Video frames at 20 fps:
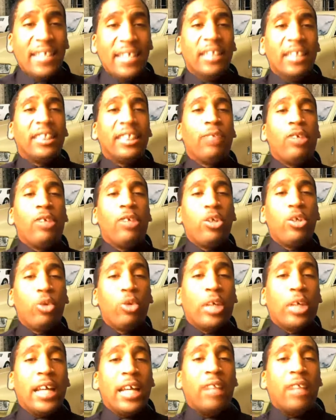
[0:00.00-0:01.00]
See, when you
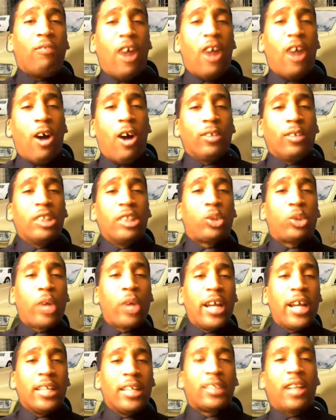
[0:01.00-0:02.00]
get involved in
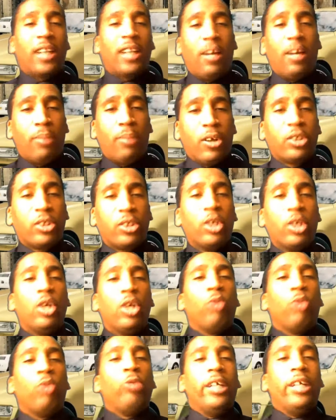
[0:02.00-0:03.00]
trade and commerce,
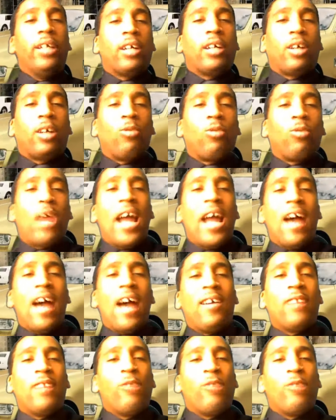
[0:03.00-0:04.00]
we look
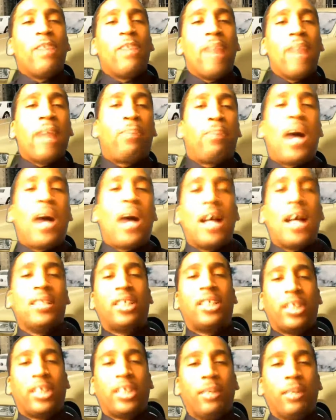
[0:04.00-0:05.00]
around and we make
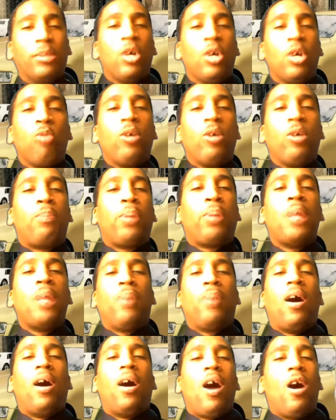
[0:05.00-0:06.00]
partnership with
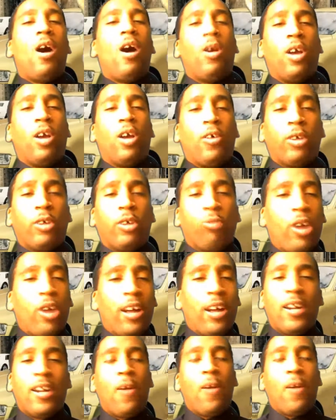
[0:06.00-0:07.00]
people all over the
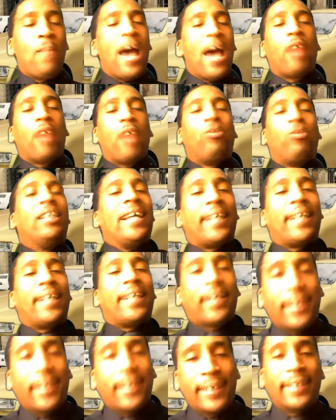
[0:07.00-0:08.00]
world. Don't matter what their
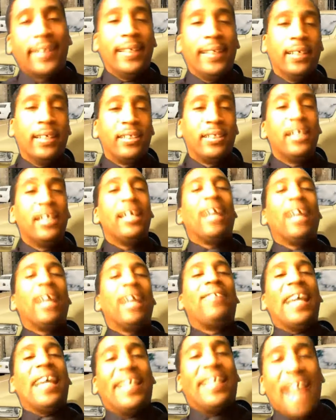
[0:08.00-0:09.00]
color is, if
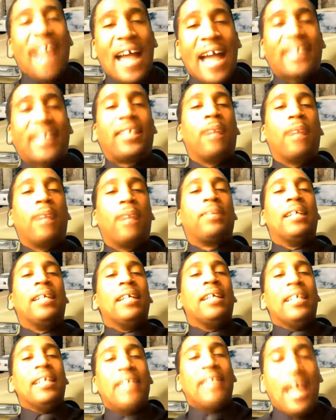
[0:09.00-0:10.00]
they got something
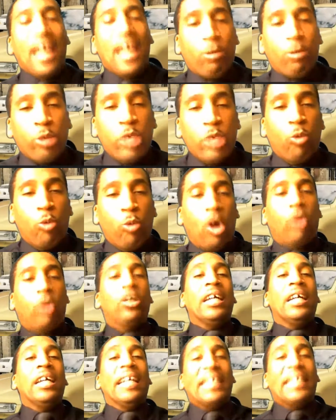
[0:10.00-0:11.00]
that we want
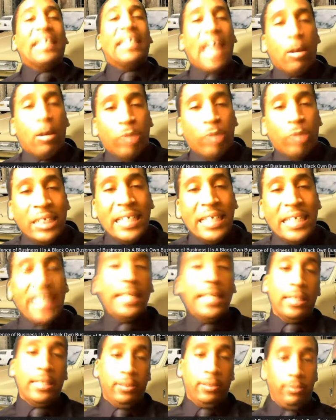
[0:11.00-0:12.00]
and that we
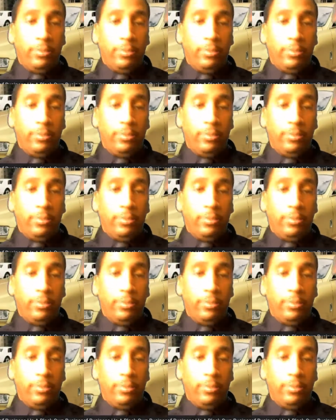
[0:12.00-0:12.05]
need.